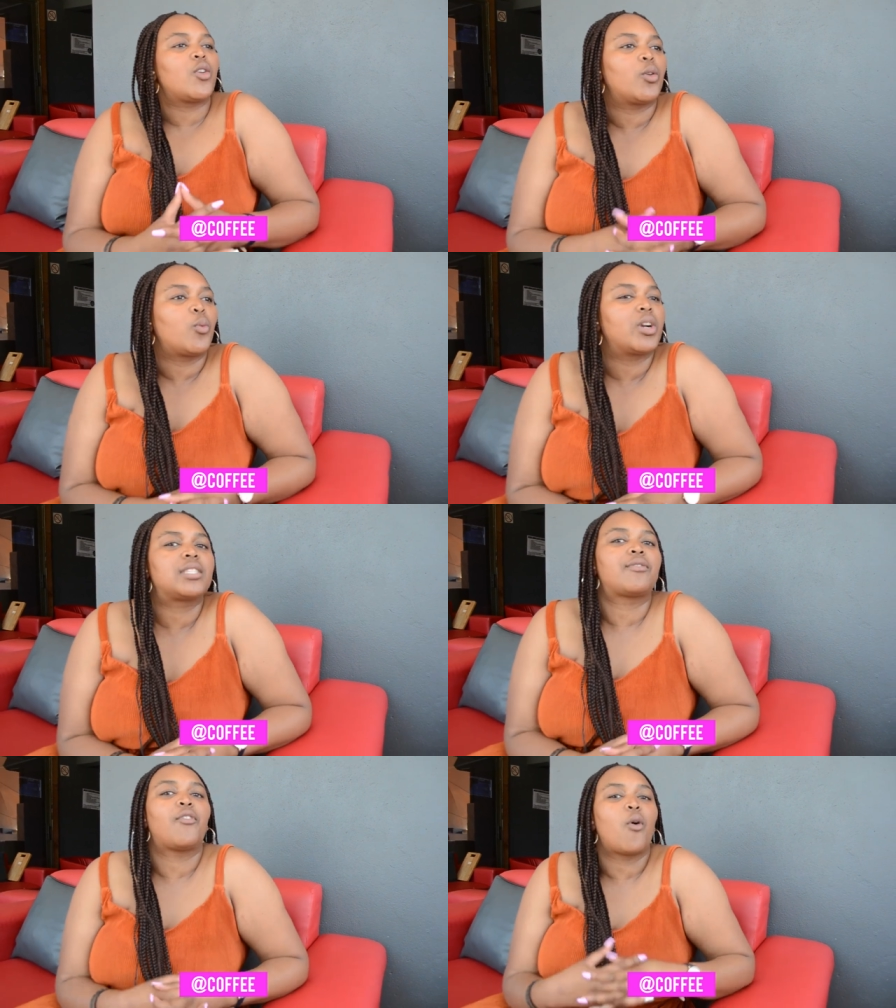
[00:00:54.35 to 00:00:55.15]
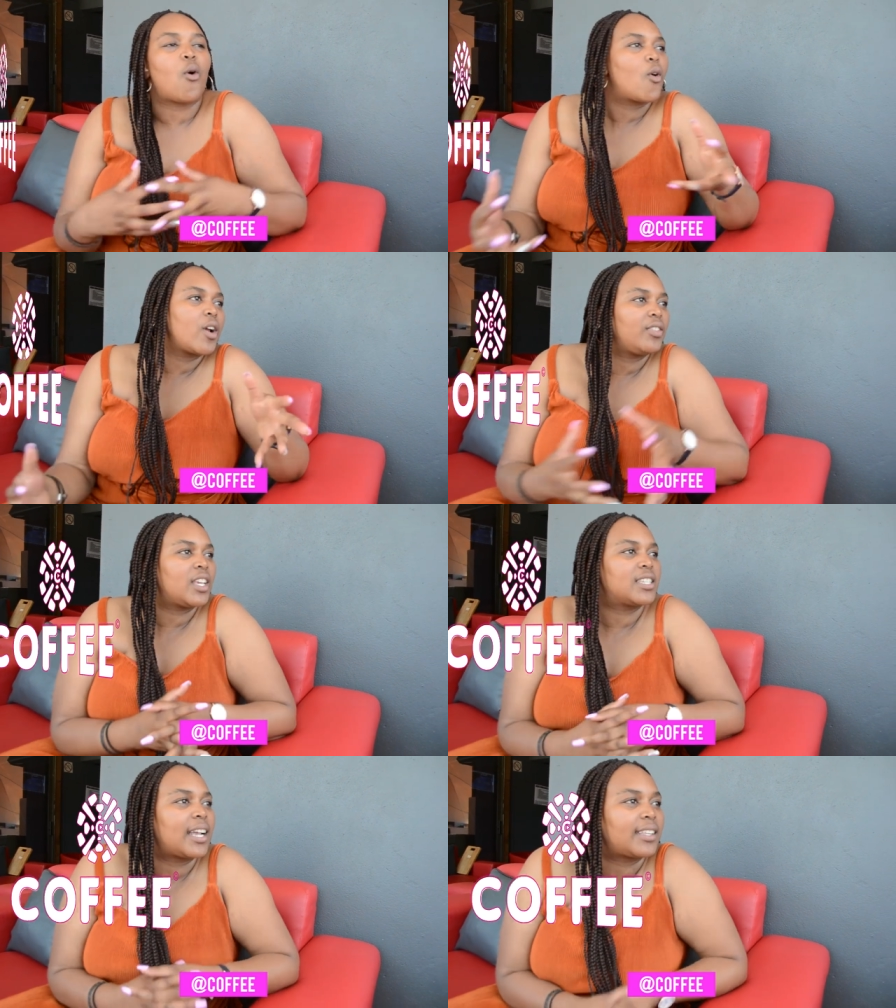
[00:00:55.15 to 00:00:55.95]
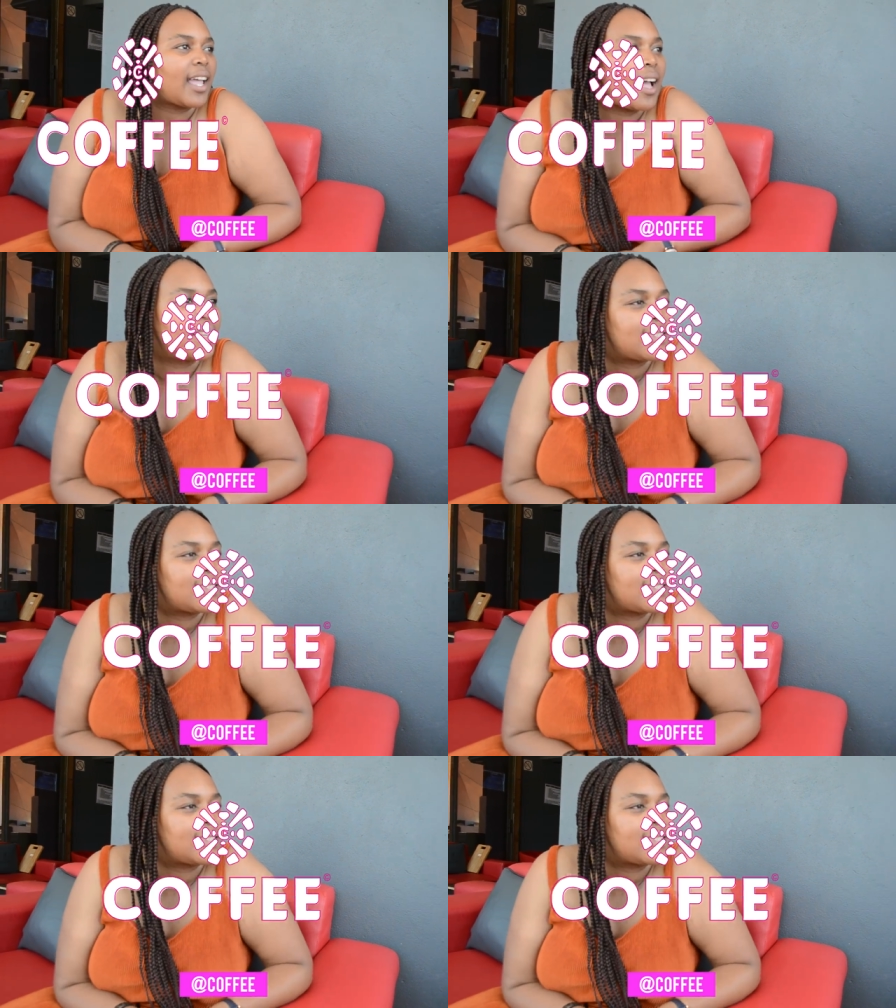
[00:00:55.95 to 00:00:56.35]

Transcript: on what it's for and things like that.